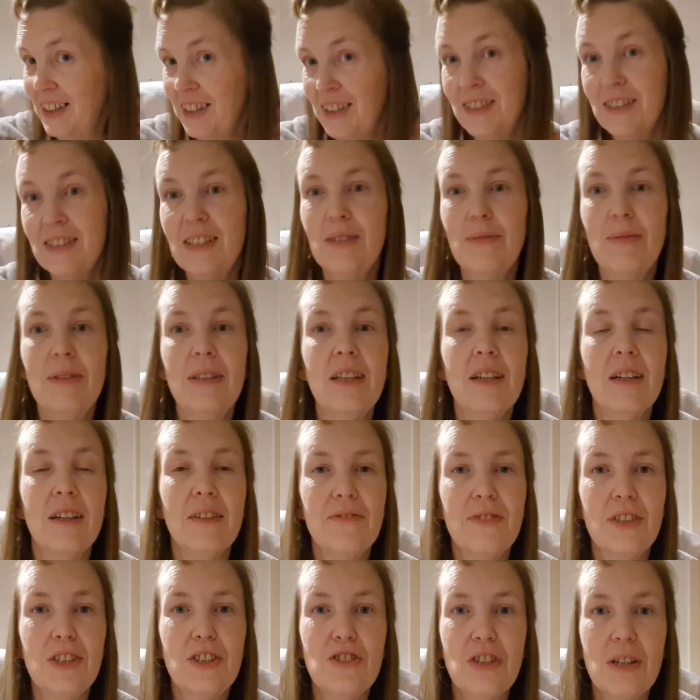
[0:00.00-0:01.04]
see when you
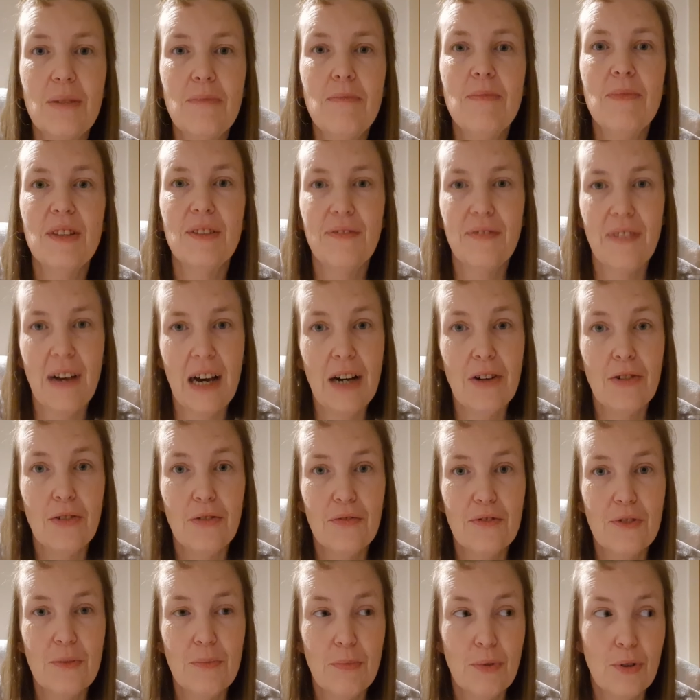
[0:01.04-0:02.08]
have to trim the fat
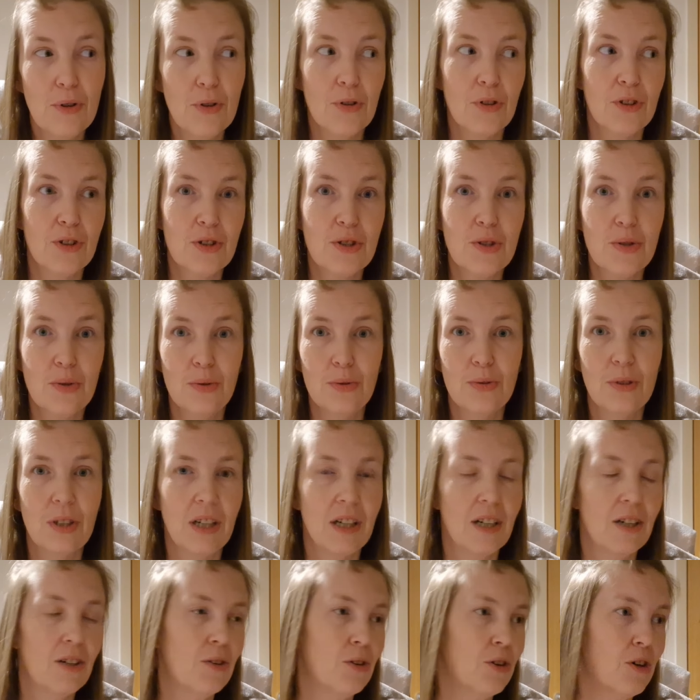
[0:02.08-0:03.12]
off the pork
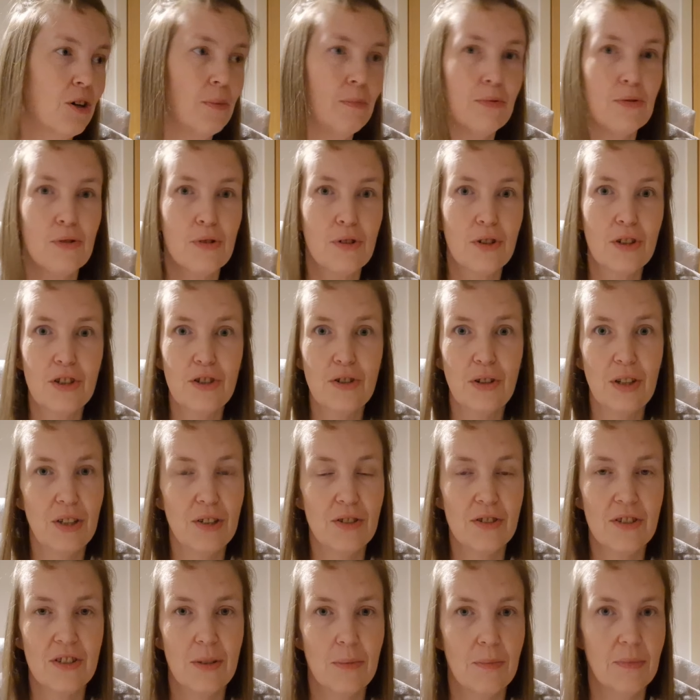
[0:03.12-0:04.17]
shoulder or a pork joint
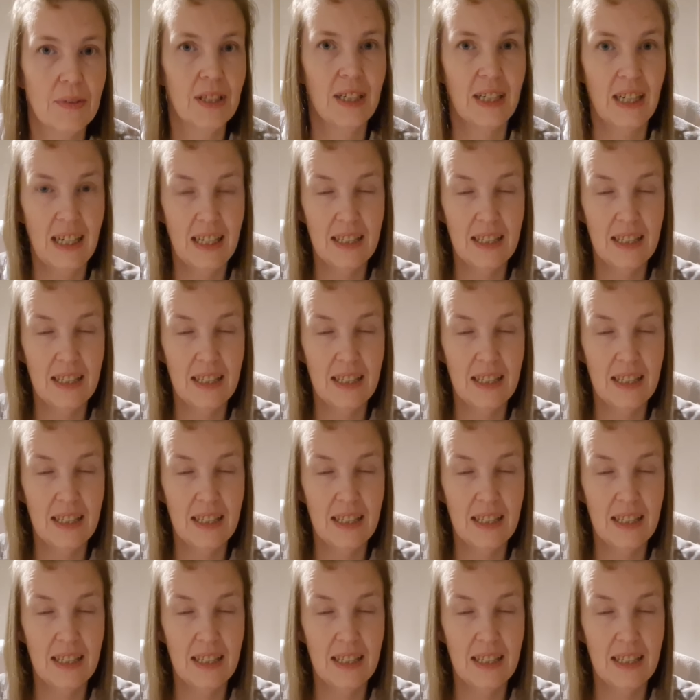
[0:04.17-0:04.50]
or something,